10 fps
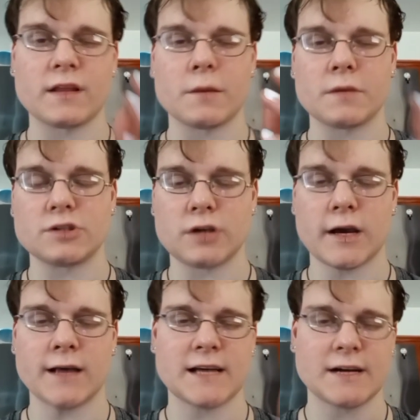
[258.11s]
that means you
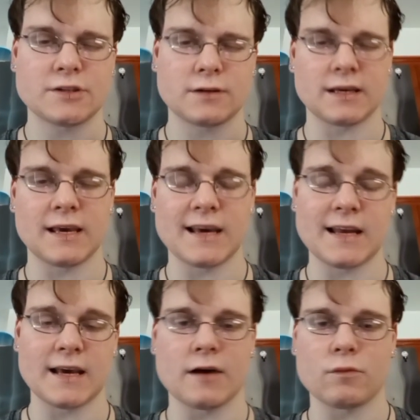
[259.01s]
guys actually get
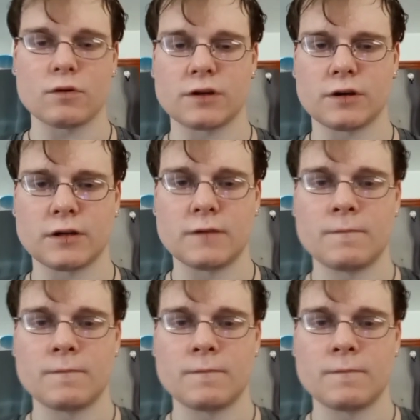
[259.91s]
a, a uh, really good